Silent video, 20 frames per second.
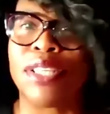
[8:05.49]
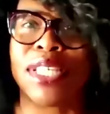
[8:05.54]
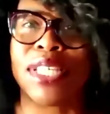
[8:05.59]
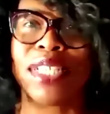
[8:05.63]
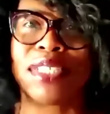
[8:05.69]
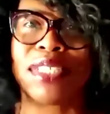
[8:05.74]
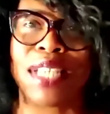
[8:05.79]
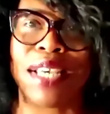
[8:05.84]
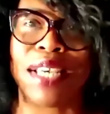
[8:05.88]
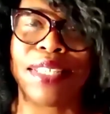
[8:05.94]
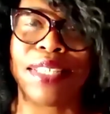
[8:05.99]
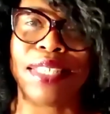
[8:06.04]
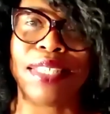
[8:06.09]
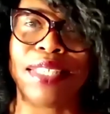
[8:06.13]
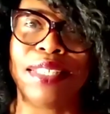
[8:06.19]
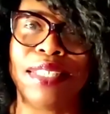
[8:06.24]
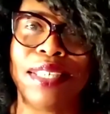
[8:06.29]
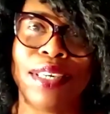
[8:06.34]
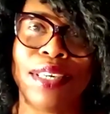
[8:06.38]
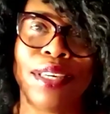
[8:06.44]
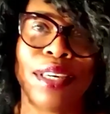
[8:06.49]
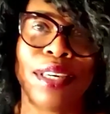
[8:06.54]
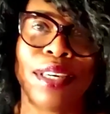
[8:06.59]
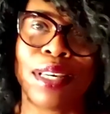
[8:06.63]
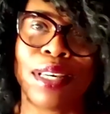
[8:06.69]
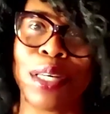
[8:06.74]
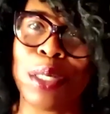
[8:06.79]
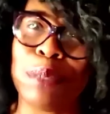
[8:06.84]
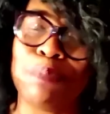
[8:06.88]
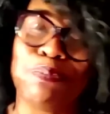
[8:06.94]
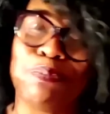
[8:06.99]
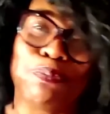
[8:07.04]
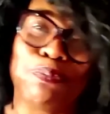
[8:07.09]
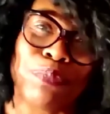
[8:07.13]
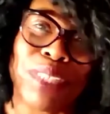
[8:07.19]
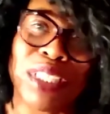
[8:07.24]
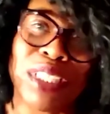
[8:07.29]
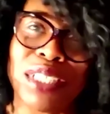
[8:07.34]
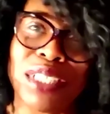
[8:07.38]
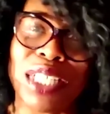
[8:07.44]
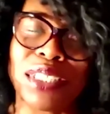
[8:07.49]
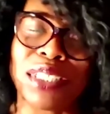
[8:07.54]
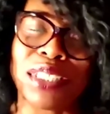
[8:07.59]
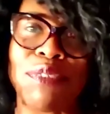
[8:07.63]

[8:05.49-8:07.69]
Kentucky um, doesn't